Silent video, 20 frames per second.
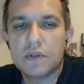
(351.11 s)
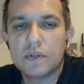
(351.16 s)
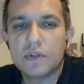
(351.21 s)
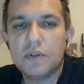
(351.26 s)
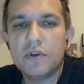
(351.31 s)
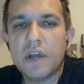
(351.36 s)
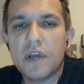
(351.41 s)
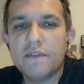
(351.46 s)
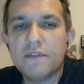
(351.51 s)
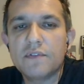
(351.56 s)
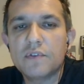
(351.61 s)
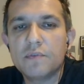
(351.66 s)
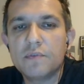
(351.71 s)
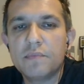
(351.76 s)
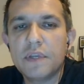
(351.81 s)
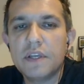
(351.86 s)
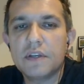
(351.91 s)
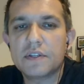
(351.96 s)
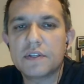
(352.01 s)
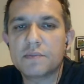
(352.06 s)
You have to
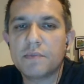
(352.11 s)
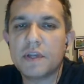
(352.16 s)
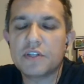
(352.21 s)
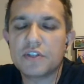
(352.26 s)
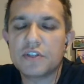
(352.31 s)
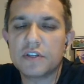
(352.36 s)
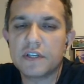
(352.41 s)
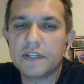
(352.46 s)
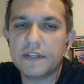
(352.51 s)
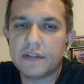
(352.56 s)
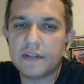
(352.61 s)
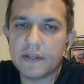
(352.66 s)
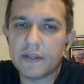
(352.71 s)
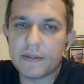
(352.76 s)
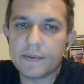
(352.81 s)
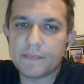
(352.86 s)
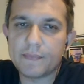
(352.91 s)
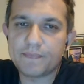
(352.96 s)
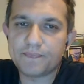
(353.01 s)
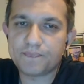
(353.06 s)
be especially
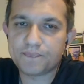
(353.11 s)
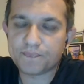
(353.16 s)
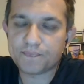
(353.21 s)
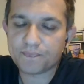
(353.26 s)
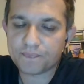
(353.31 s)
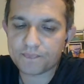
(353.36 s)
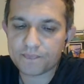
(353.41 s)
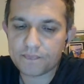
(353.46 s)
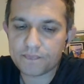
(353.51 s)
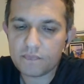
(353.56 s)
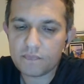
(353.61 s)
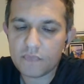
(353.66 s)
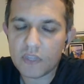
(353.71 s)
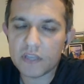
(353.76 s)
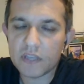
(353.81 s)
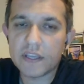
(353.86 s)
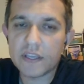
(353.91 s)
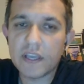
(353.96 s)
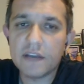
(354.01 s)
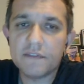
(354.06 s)

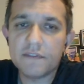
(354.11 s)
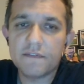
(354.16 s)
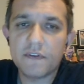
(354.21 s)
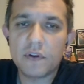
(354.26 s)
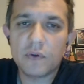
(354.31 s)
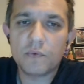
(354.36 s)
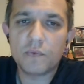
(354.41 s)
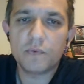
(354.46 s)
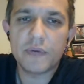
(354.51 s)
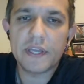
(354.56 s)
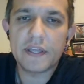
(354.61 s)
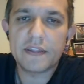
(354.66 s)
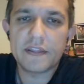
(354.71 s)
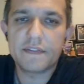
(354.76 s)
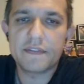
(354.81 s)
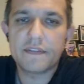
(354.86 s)
careful with